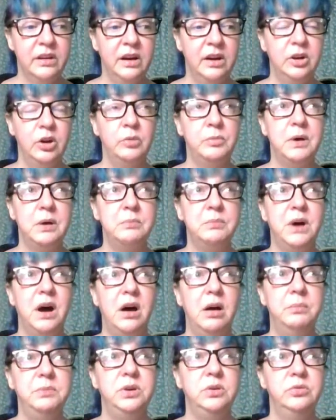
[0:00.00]
I know my
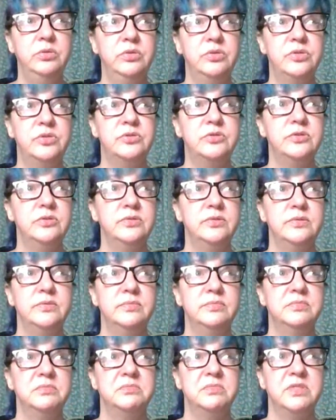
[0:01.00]
mom used
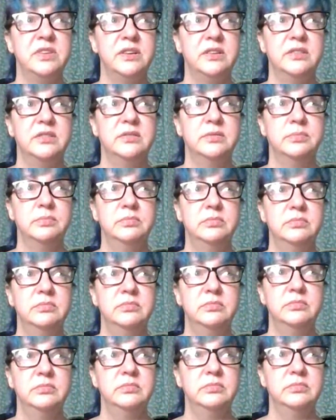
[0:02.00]
the
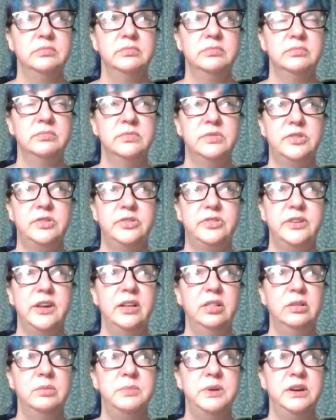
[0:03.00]

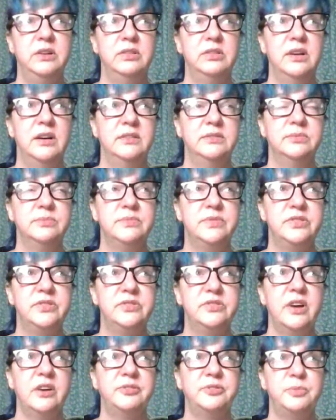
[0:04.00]
seal meal on
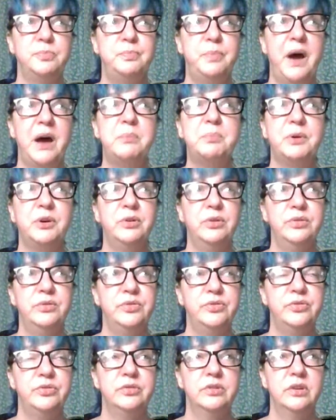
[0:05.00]
stuffed
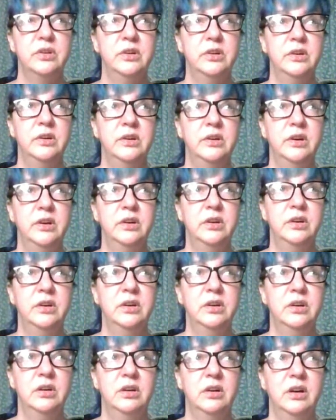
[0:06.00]
peppers
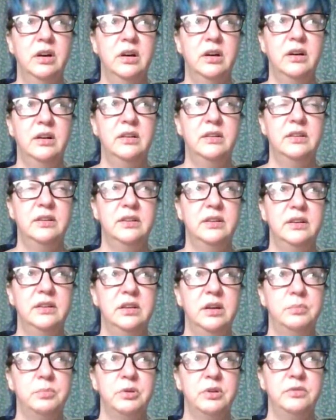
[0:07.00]
a
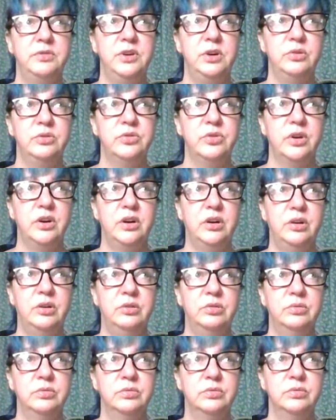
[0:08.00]
number of years
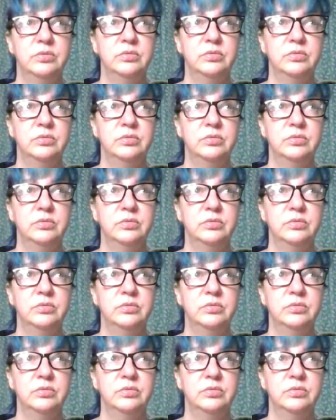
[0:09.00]
ago.